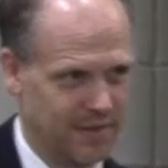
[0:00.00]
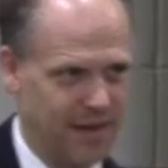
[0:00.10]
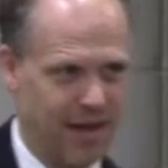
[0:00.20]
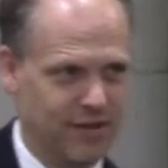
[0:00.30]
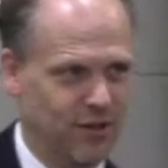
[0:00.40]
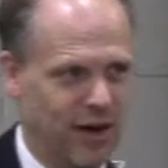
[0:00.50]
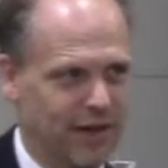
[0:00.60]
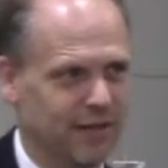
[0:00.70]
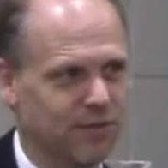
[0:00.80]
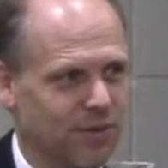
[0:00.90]
I know I
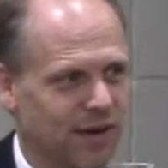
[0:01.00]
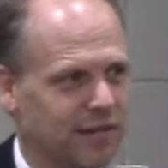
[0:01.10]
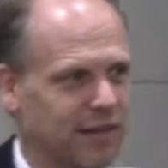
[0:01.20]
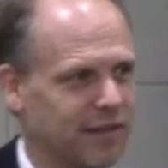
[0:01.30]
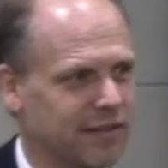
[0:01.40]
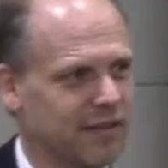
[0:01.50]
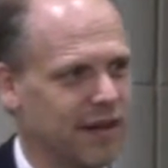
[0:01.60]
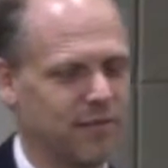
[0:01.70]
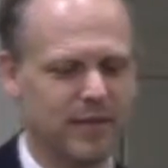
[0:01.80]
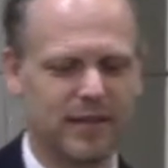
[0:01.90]
didn't want to take the
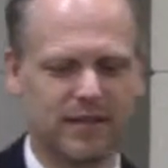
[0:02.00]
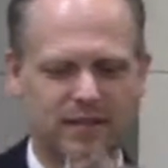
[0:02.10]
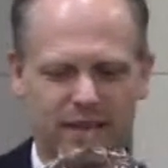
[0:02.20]
time to make this.